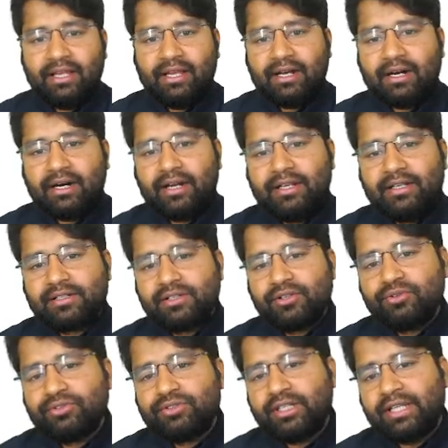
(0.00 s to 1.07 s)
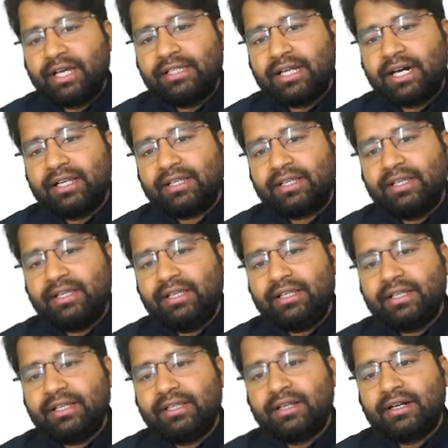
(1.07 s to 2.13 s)
I introduced the diarchy
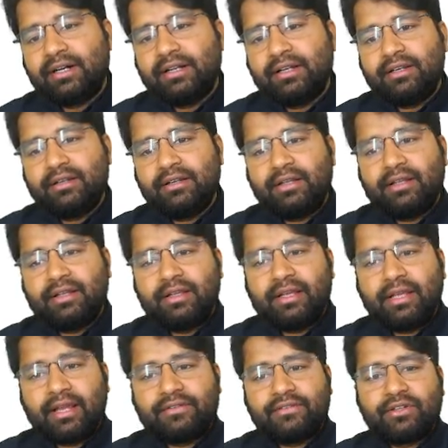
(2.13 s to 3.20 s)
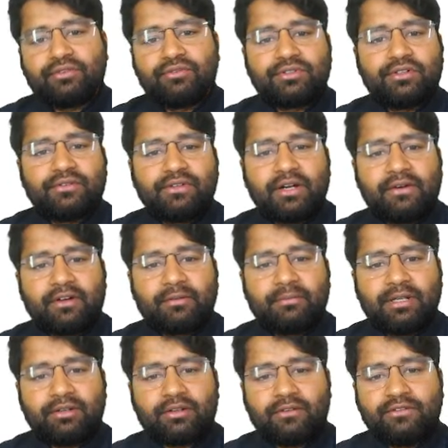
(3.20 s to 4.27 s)
in the executive
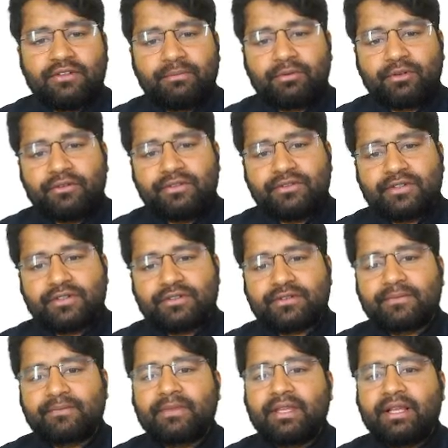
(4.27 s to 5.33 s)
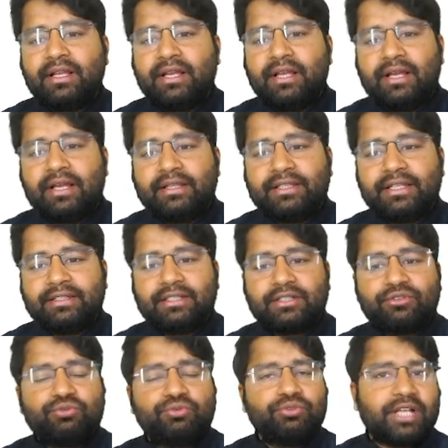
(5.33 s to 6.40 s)
government of the provinces. There is a
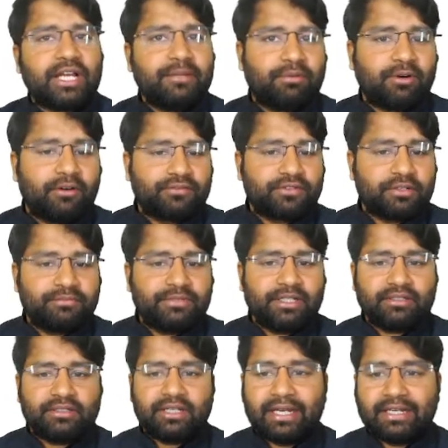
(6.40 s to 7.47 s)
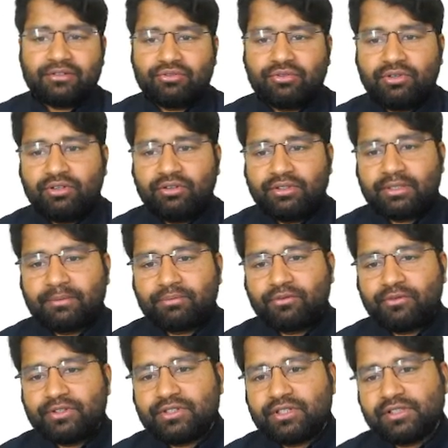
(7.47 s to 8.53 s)
2 type of subject I told you in the
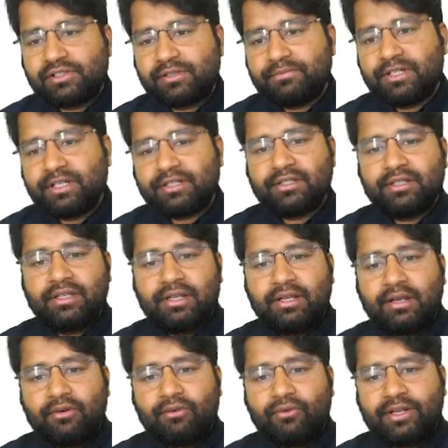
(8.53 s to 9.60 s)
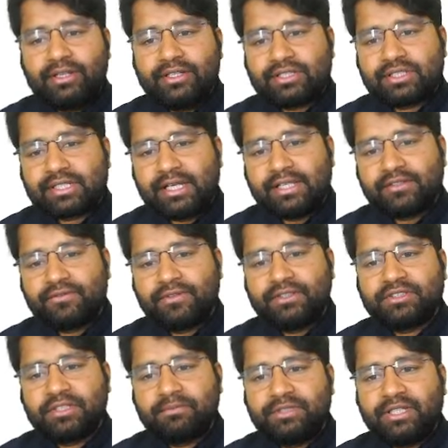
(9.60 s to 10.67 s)
provincial subject. One is transfer
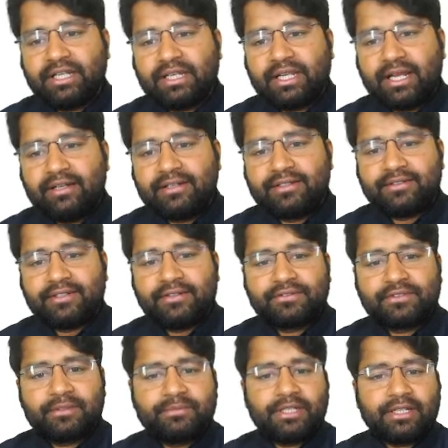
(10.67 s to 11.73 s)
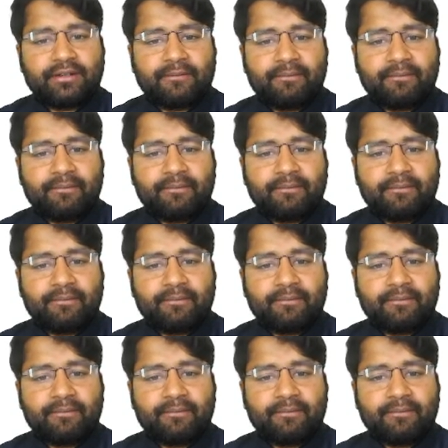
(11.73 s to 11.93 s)
subject and reserve subject.